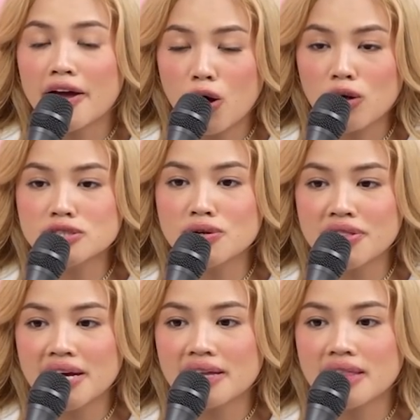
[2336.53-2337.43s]
I also
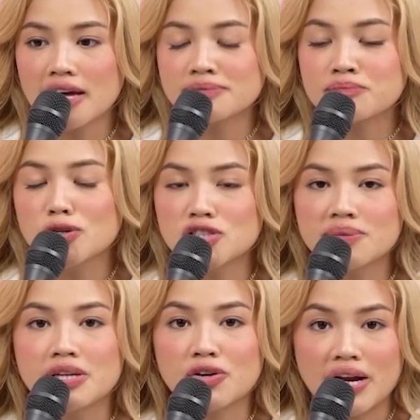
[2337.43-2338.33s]
think that you
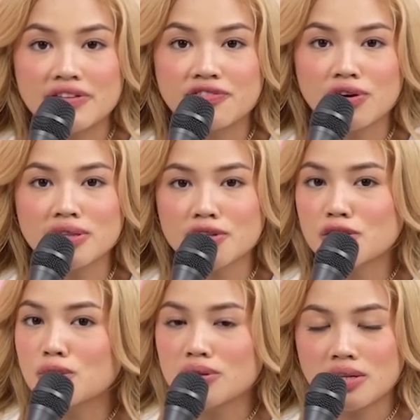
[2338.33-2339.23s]
should be grateful that
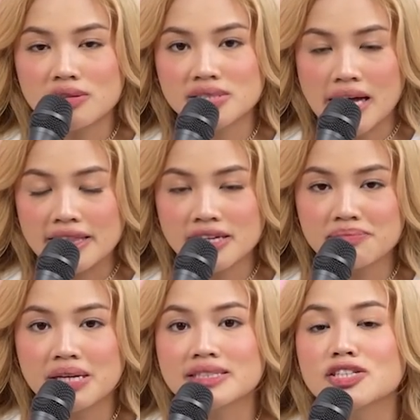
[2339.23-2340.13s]
you don't understand
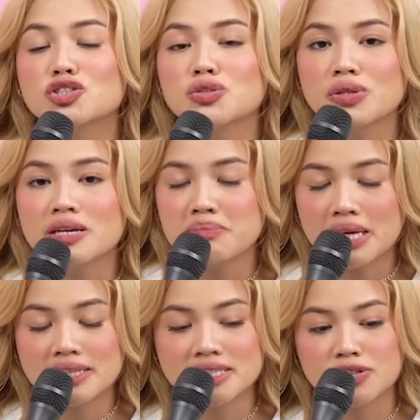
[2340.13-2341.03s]
it because it truly
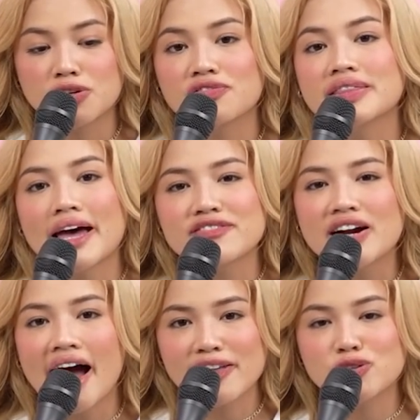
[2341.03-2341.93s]
means that you've
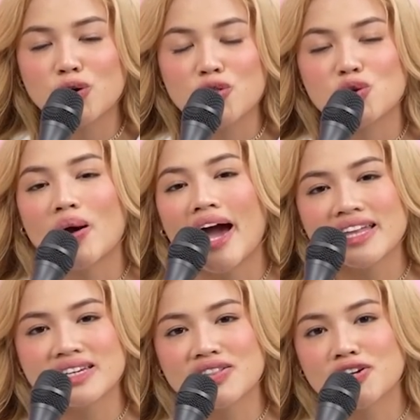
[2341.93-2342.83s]
never had to go through
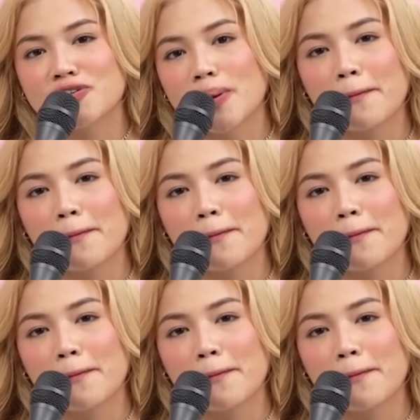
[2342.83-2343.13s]
anything